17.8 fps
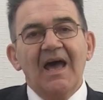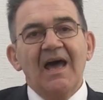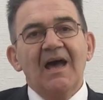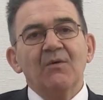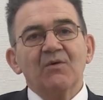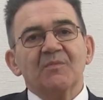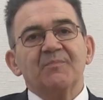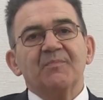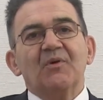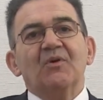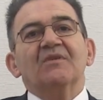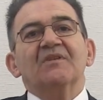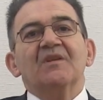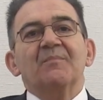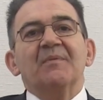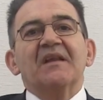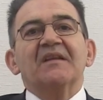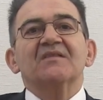Our
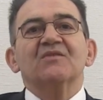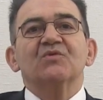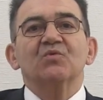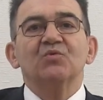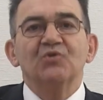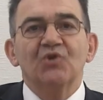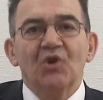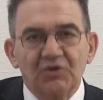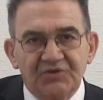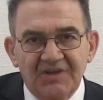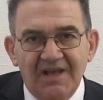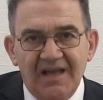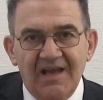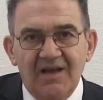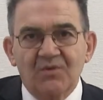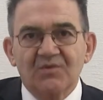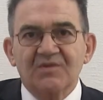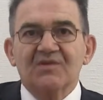partner banks do not
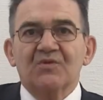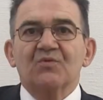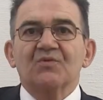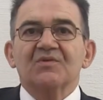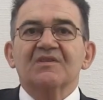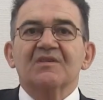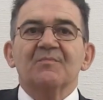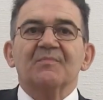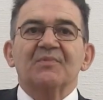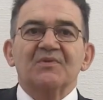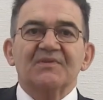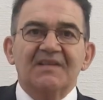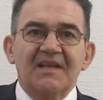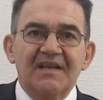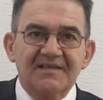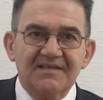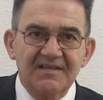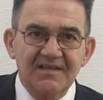outsource the
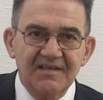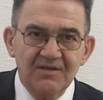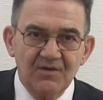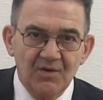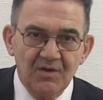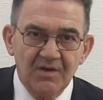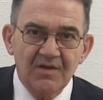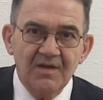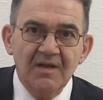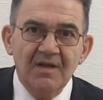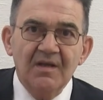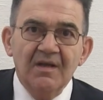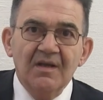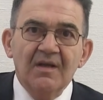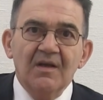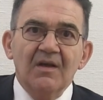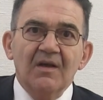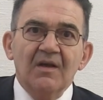processing
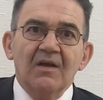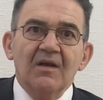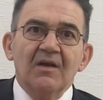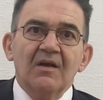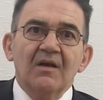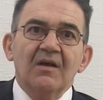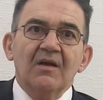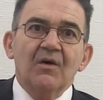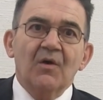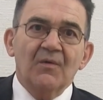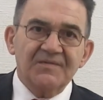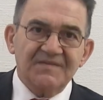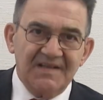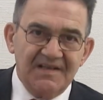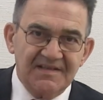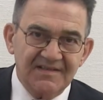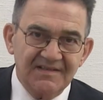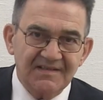of
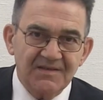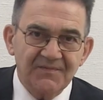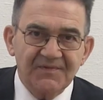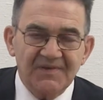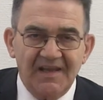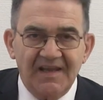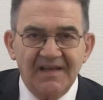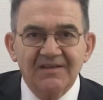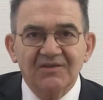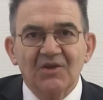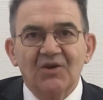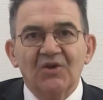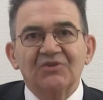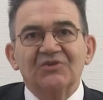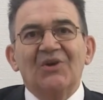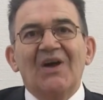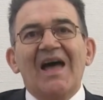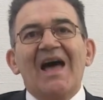sensitive client
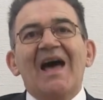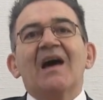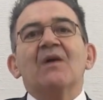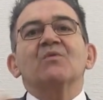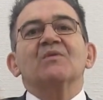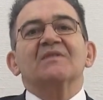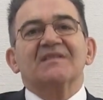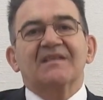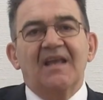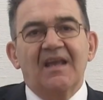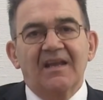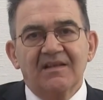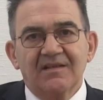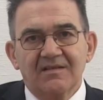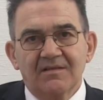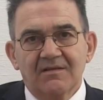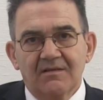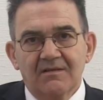data
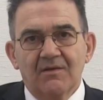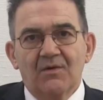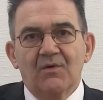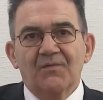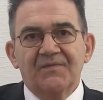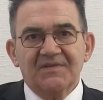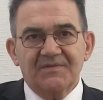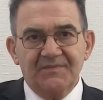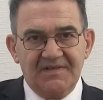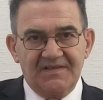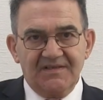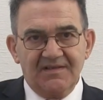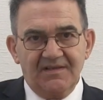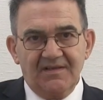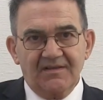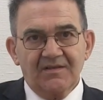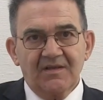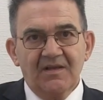outside of
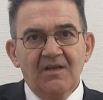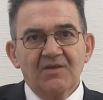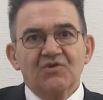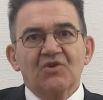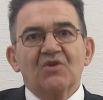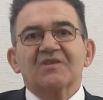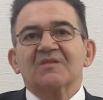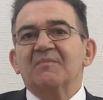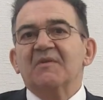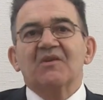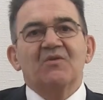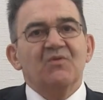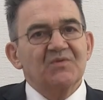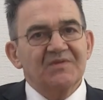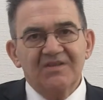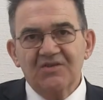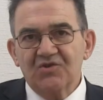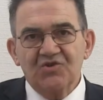Switzerland, just
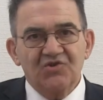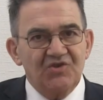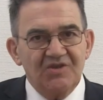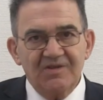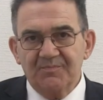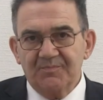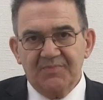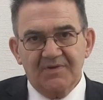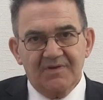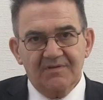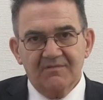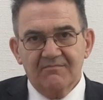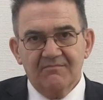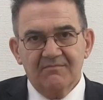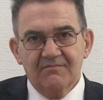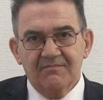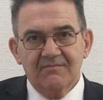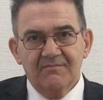because it's cheaper.
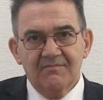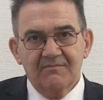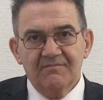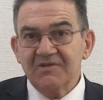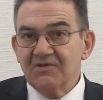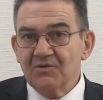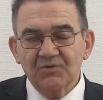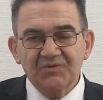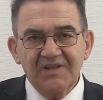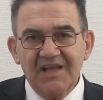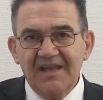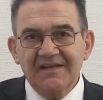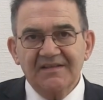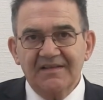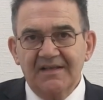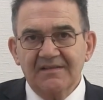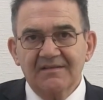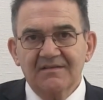We don't
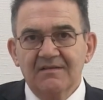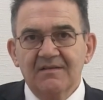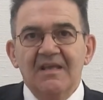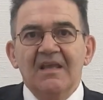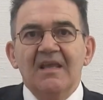like that.